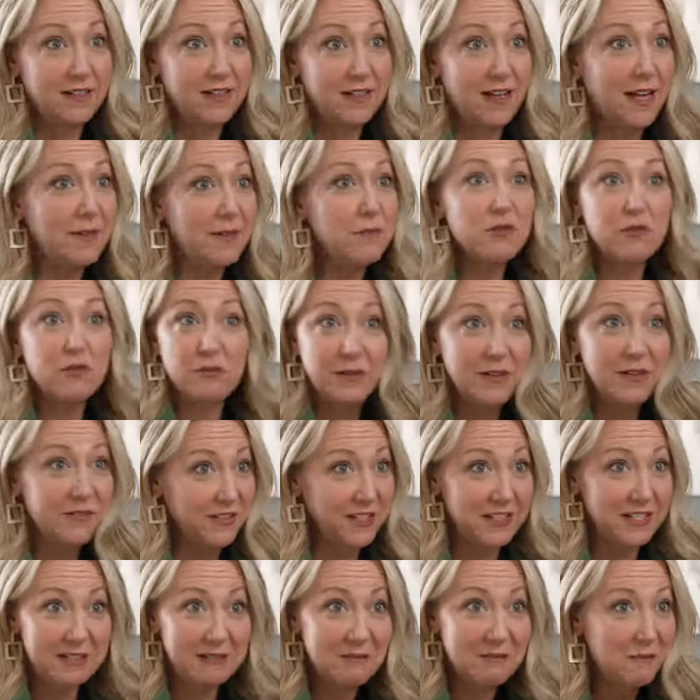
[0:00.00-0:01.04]
I'm
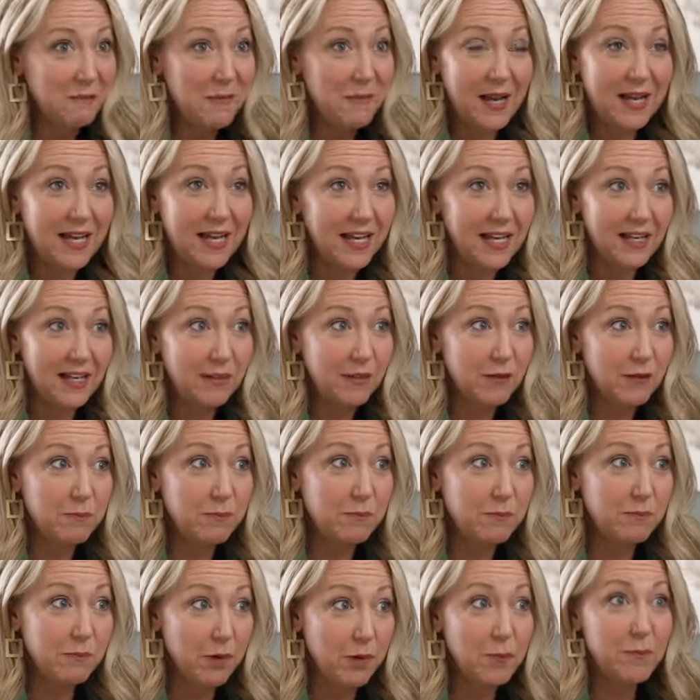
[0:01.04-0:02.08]
driven by the
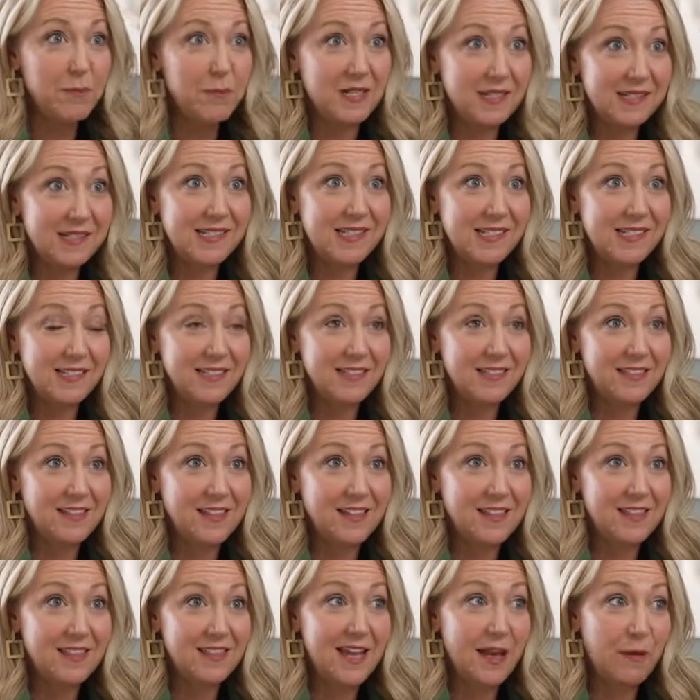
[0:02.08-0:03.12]
purpose
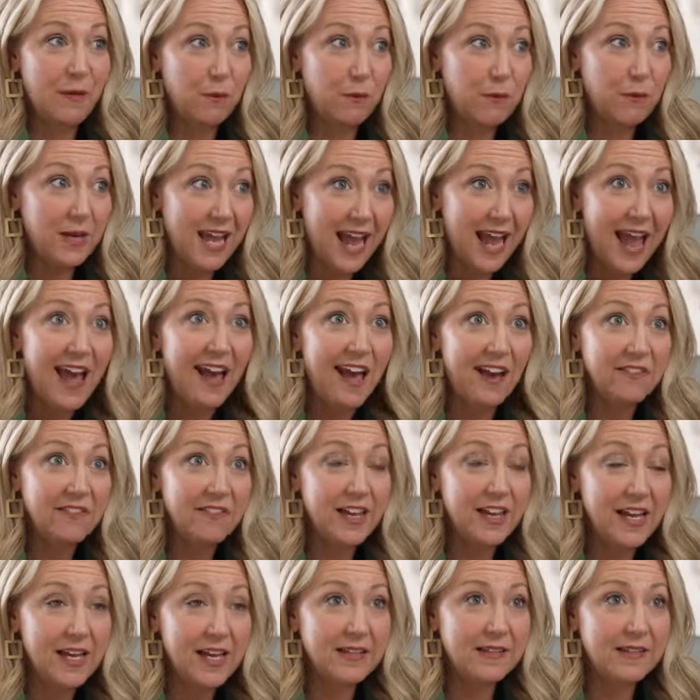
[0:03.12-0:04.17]
that we have
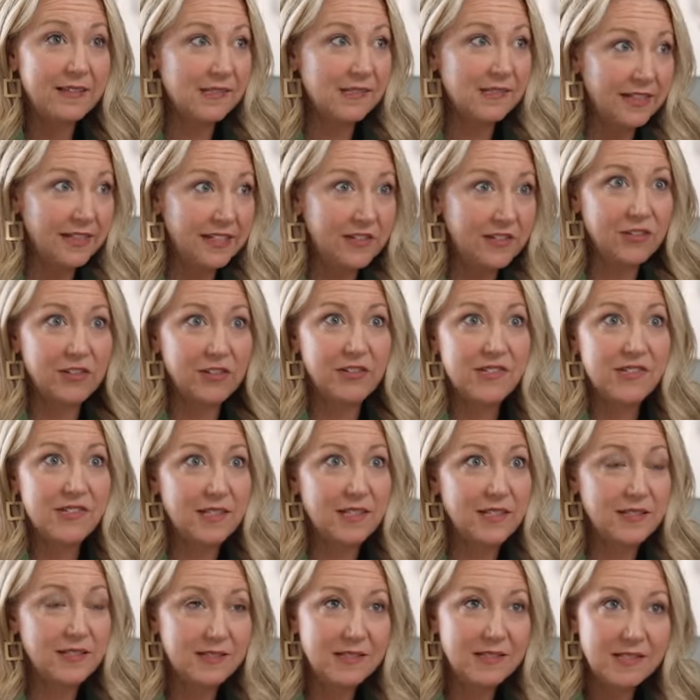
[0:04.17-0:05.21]
as leaders
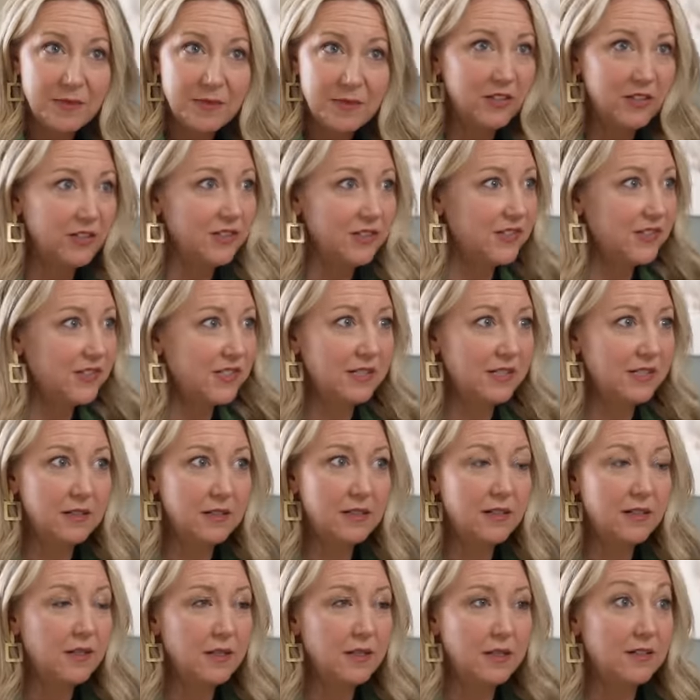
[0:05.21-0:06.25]
and speakers and
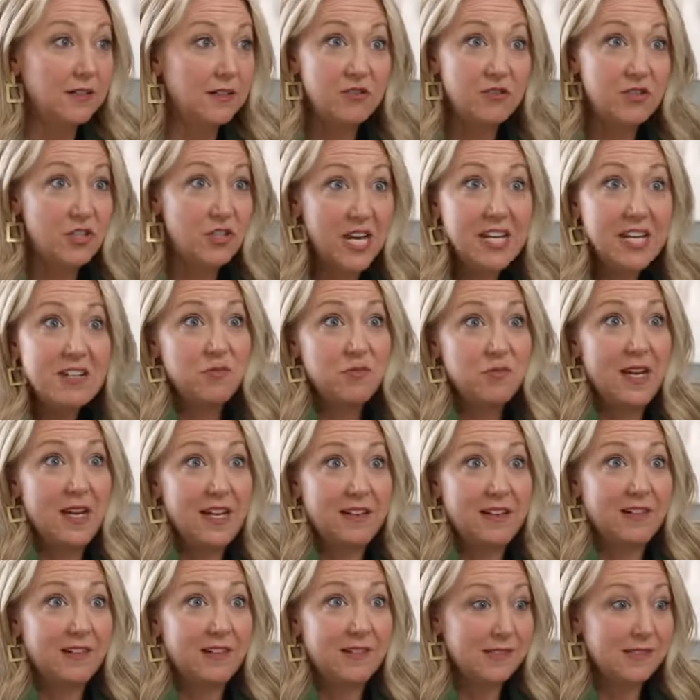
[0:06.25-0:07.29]
change
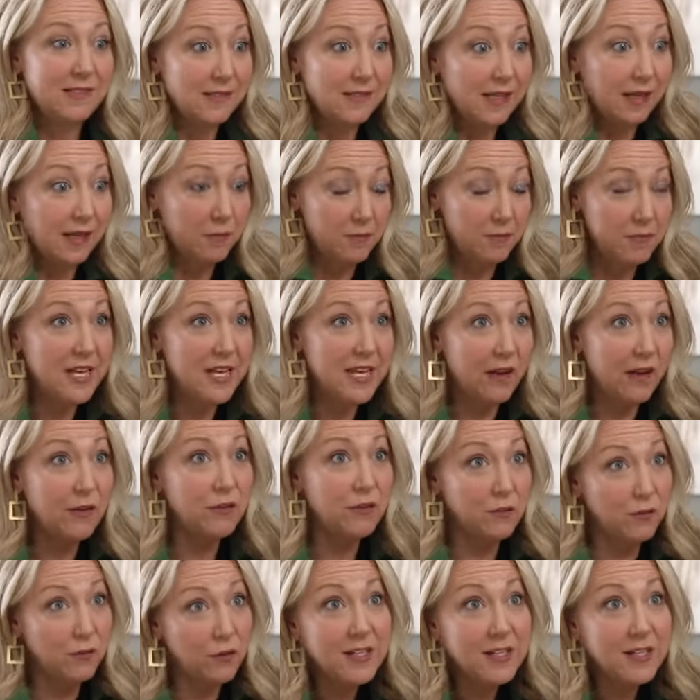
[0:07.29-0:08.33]
makers. It's like being out
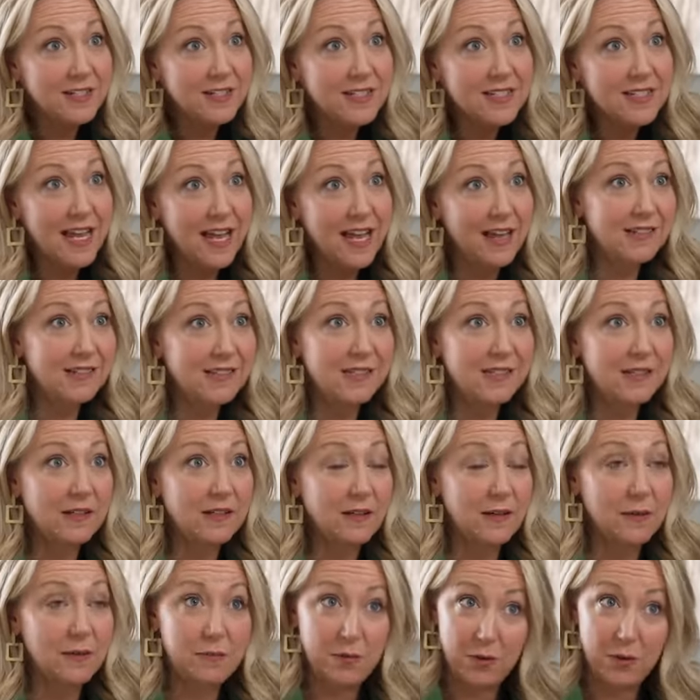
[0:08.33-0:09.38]
front has
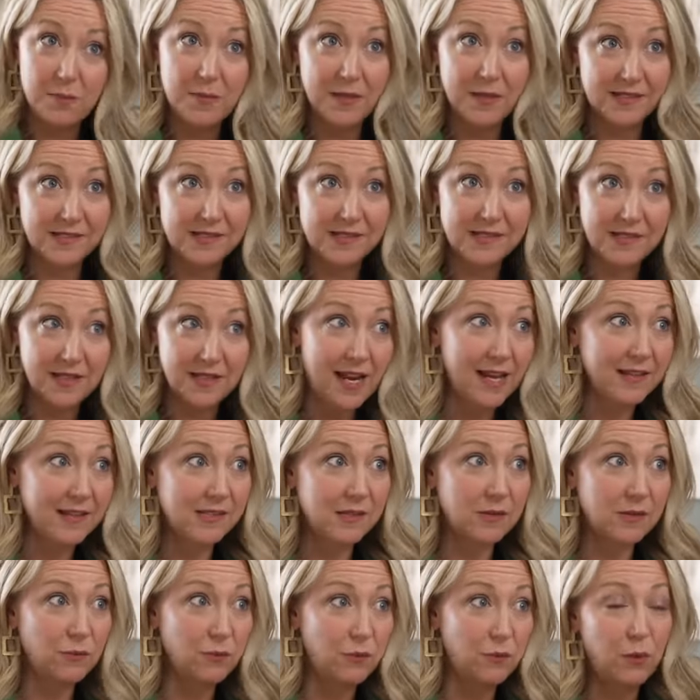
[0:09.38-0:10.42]
a purpose, it has
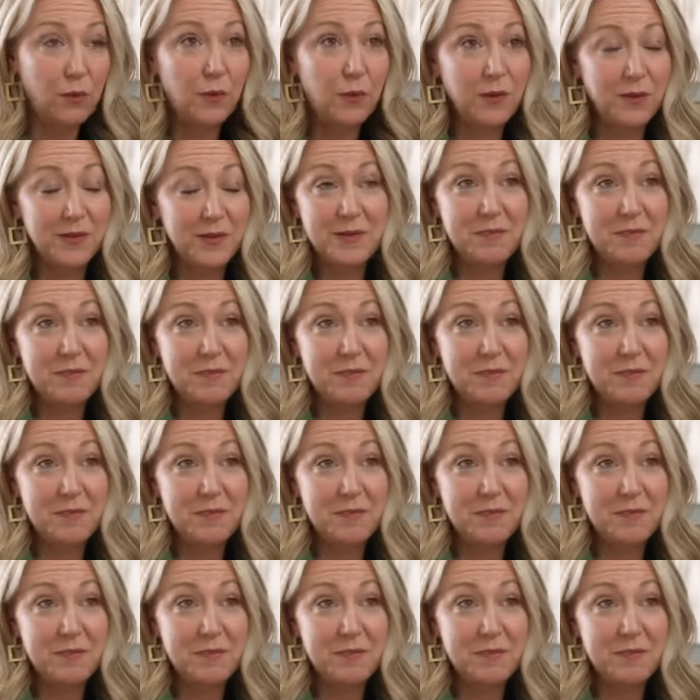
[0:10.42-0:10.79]
a role to